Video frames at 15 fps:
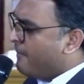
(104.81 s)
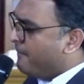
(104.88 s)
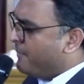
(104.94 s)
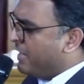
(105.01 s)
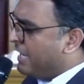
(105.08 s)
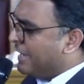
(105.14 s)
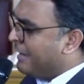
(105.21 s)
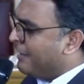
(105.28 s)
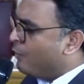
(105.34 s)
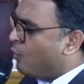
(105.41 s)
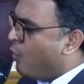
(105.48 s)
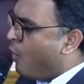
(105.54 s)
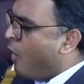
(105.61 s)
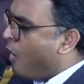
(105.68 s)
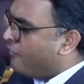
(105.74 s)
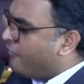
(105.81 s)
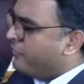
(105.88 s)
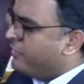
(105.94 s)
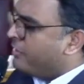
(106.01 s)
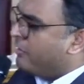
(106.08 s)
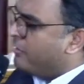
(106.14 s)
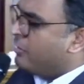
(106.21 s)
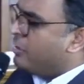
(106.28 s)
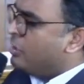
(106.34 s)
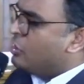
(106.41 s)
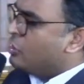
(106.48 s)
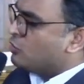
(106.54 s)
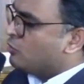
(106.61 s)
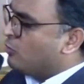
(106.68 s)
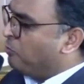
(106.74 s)
being a warrior
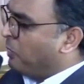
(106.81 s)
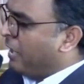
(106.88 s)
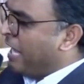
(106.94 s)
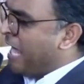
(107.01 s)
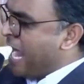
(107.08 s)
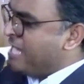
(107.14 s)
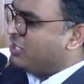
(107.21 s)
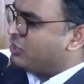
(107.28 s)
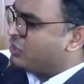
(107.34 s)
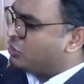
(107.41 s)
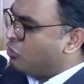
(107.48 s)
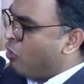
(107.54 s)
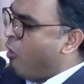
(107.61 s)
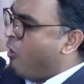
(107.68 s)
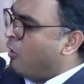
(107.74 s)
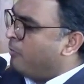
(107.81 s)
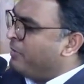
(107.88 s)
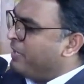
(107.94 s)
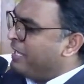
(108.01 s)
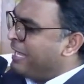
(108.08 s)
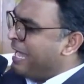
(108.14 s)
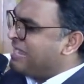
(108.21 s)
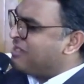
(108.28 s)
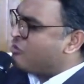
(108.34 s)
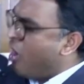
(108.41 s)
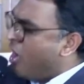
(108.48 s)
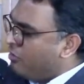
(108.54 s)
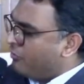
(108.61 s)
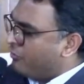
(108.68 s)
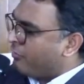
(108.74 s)
to a place called being a
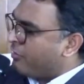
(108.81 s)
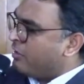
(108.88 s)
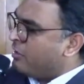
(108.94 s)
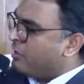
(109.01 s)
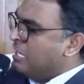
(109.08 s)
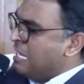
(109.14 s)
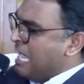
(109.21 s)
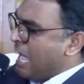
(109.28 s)
conqueror,